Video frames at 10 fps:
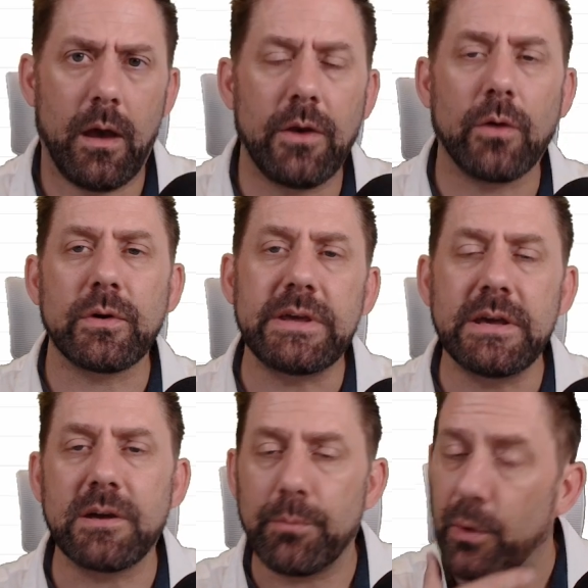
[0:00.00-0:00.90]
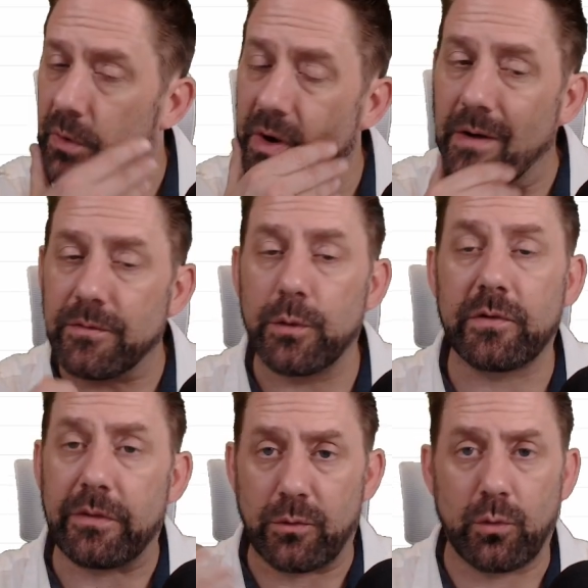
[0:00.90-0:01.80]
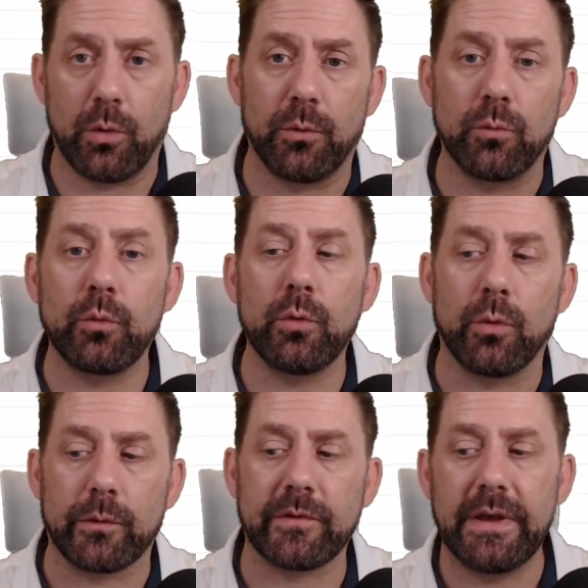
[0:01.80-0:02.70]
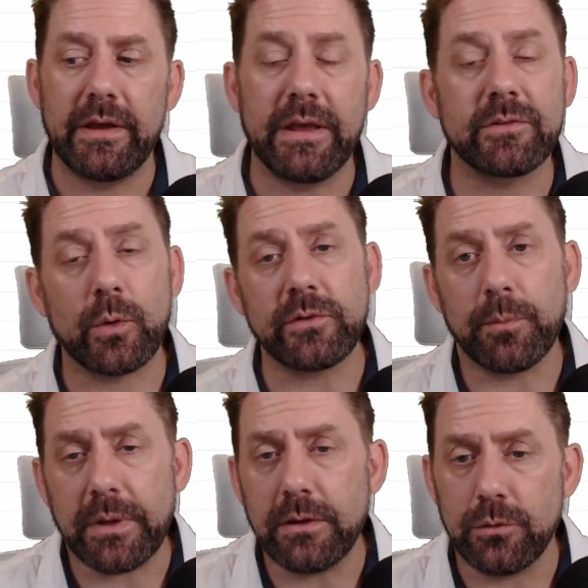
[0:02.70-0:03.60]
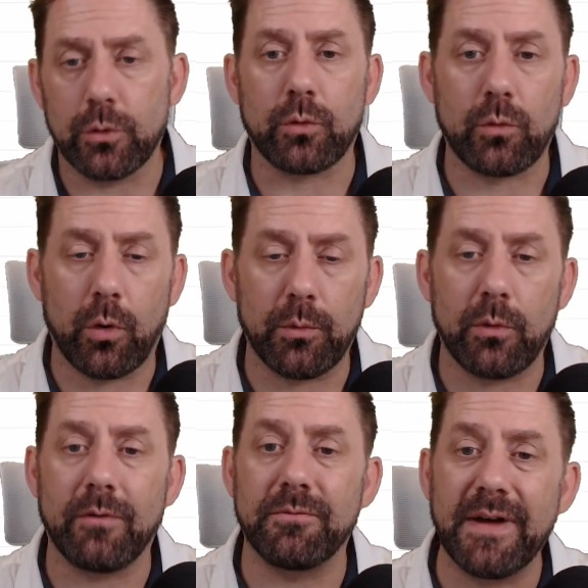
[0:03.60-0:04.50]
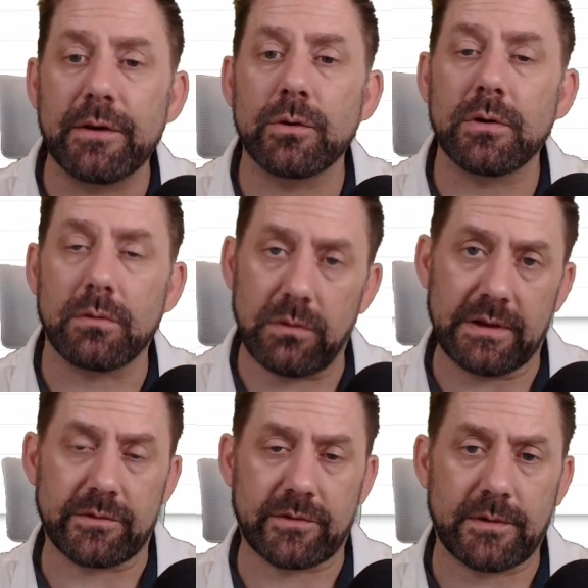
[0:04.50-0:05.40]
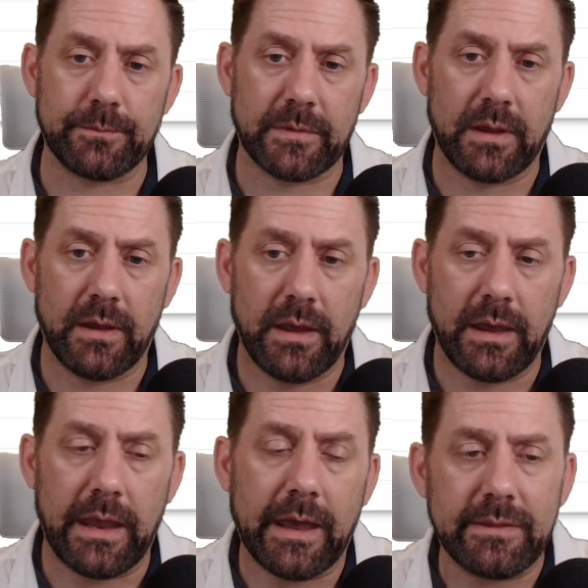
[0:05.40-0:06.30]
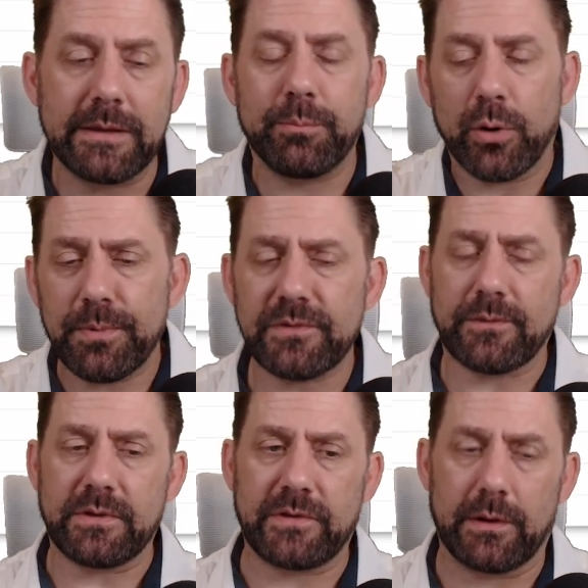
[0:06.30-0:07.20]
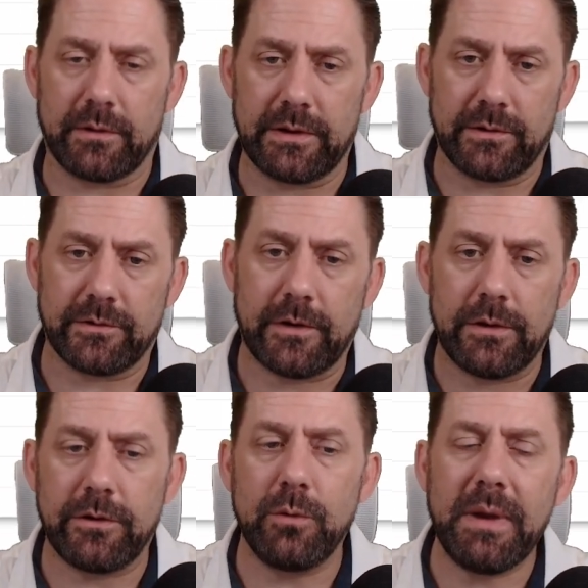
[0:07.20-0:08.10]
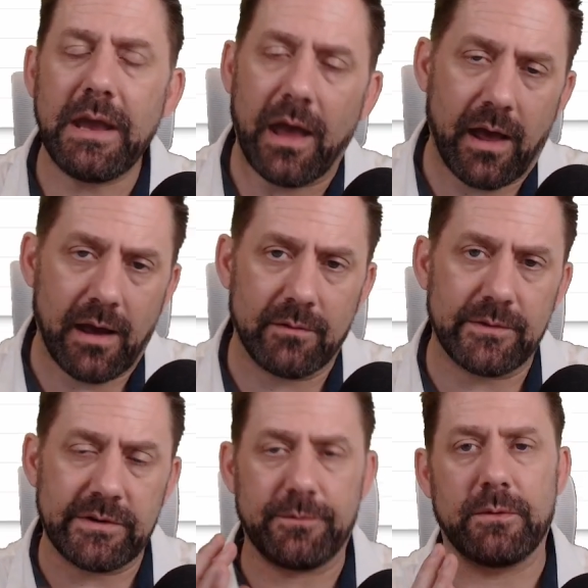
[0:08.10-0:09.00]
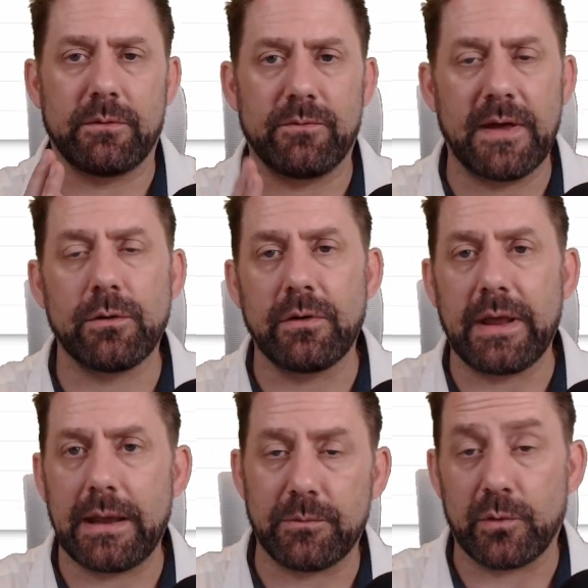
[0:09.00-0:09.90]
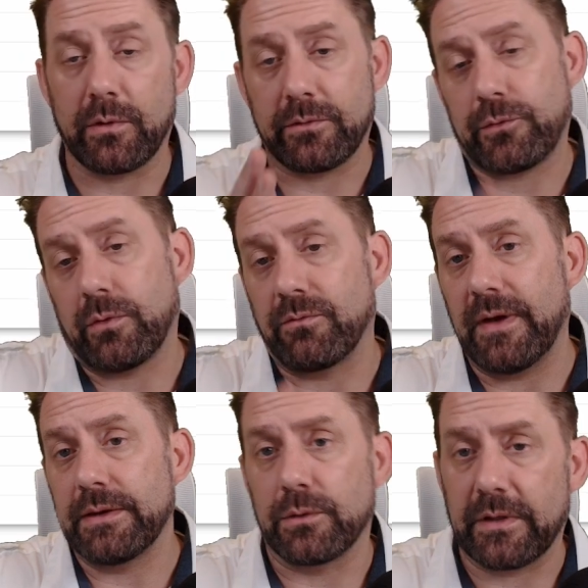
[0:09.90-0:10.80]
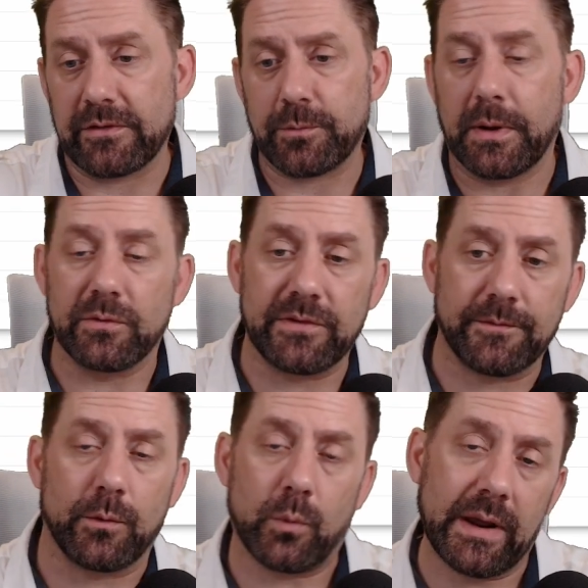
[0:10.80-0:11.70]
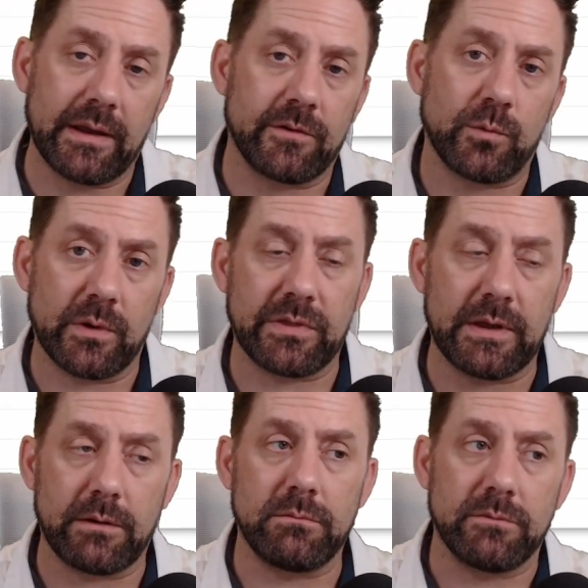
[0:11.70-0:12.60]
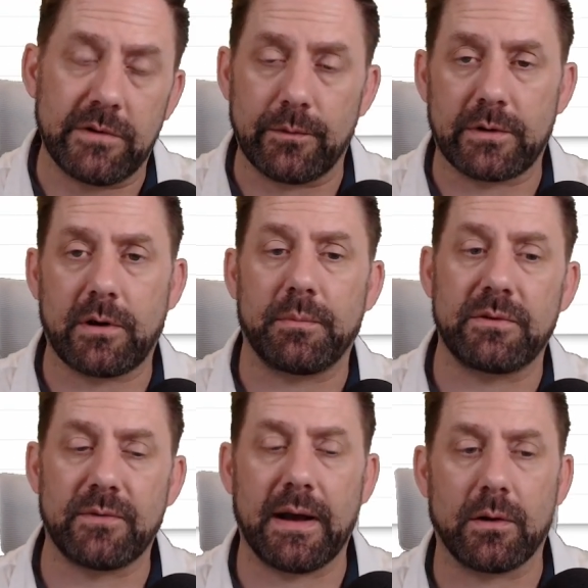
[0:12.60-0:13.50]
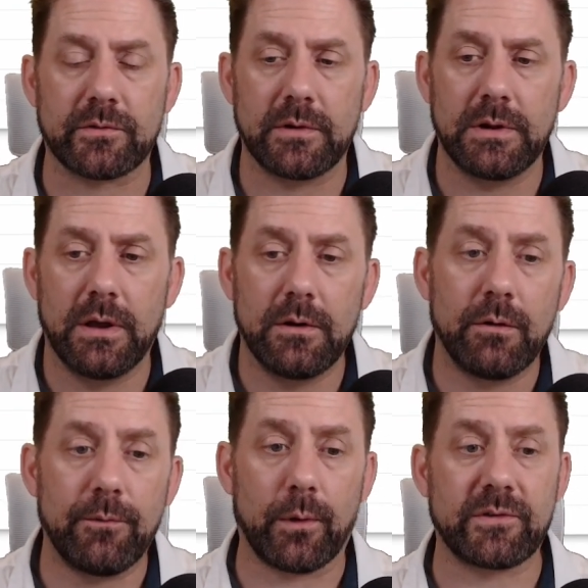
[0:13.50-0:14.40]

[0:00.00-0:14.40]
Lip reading: Another key component of using the global rules is going to be your global vendor list. And the purpose of this here is you may have different vendor names or a certain vendor that's spelled different ways within different company files. For